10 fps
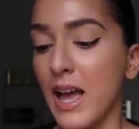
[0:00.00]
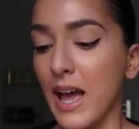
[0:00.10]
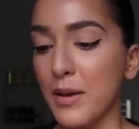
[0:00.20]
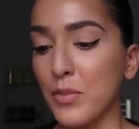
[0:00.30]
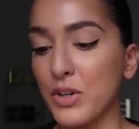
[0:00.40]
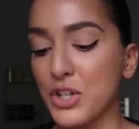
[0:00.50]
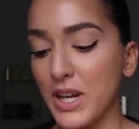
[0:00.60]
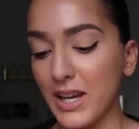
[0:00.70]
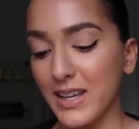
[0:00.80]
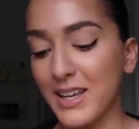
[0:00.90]
and I'm
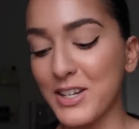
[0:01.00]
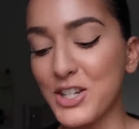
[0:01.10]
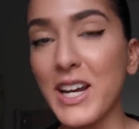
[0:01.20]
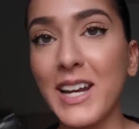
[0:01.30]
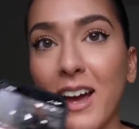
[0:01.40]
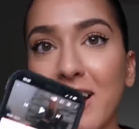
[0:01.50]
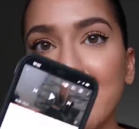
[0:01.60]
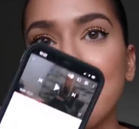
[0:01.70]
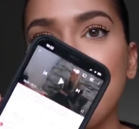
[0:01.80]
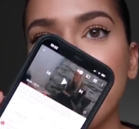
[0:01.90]
watching Sheer
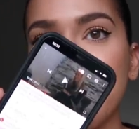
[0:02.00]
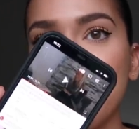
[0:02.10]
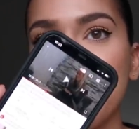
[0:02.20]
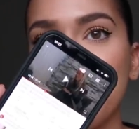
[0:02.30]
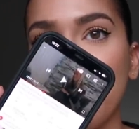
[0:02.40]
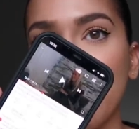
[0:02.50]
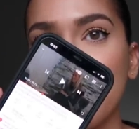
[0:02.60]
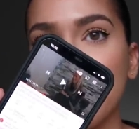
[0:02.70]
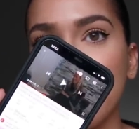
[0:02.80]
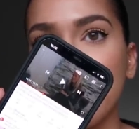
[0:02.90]
Luxe as I just
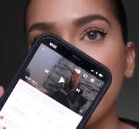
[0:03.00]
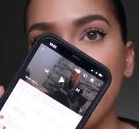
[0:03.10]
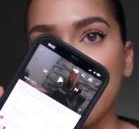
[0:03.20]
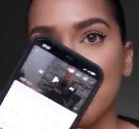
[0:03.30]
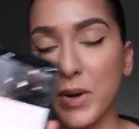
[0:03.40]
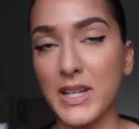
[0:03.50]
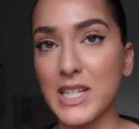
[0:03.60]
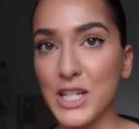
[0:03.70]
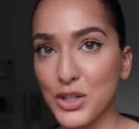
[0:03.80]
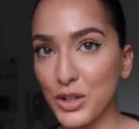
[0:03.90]
finished, and it's
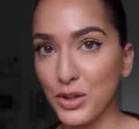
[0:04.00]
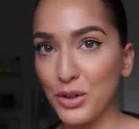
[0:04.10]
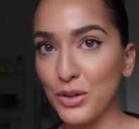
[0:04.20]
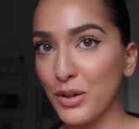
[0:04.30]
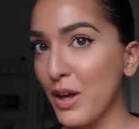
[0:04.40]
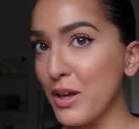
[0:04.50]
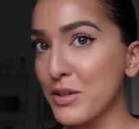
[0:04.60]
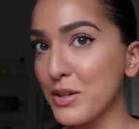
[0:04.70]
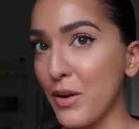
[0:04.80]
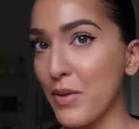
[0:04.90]
10:22.
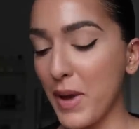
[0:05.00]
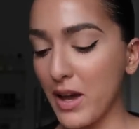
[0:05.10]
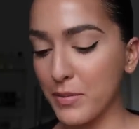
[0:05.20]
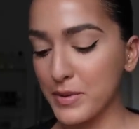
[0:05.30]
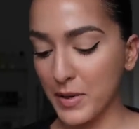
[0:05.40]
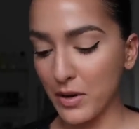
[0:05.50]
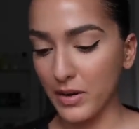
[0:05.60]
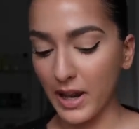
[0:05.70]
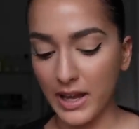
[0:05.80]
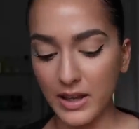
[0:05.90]
So the makeup's been
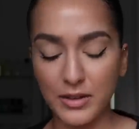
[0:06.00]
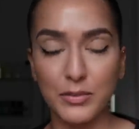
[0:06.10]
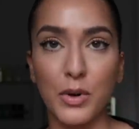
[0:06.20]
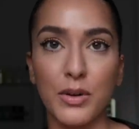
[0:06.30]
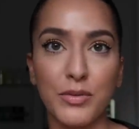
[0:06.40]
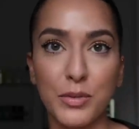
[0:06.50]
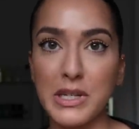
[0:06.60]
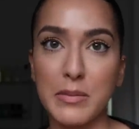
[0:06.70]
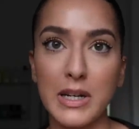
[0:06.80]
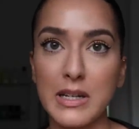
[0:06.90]
on like, what,
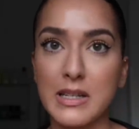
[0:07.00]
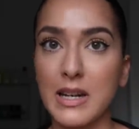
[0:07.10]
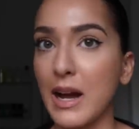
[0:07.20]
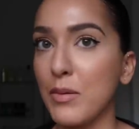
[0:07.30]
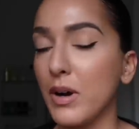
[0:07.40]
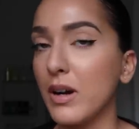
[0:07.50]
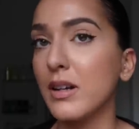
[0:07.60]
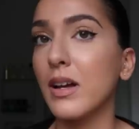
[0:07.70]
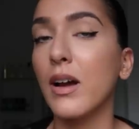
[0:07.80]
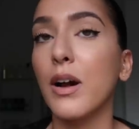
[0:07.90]
40 minutes, an hour?
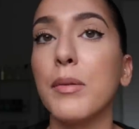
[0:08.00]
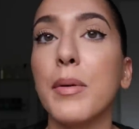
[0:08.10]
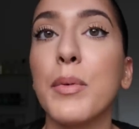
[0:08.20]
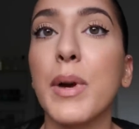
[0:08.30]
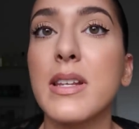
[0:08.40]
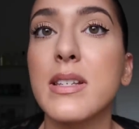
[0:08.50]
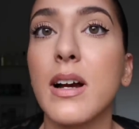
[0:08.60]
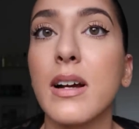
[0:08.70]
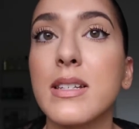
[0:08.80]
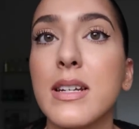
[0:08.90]
I can't remember when I
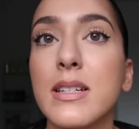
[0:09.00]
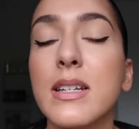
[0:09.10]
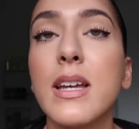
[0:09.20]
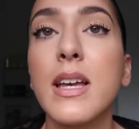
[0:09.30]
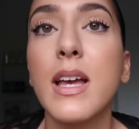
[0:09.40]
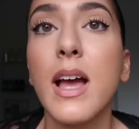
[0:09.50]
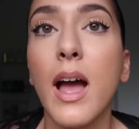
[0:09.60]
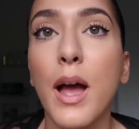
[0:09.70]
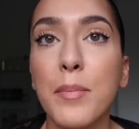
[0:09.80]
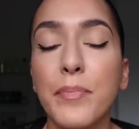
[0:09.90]
started.
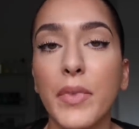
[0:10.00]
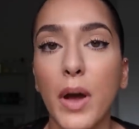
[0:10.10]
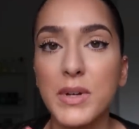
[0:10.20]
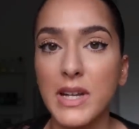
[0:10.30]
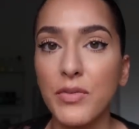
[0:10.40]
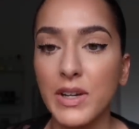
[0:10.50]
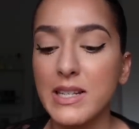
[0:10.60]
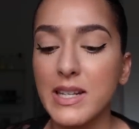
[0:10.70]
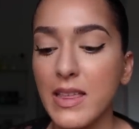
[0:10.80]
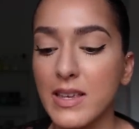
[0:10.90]
I would
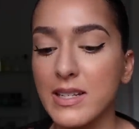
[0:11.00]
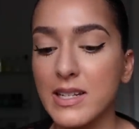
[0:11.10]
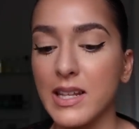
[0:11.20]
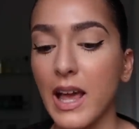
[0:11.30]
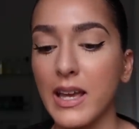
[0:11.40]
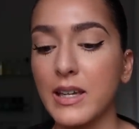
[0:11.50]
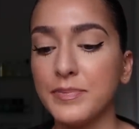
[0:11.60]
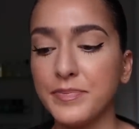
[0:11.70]
definitely say this is like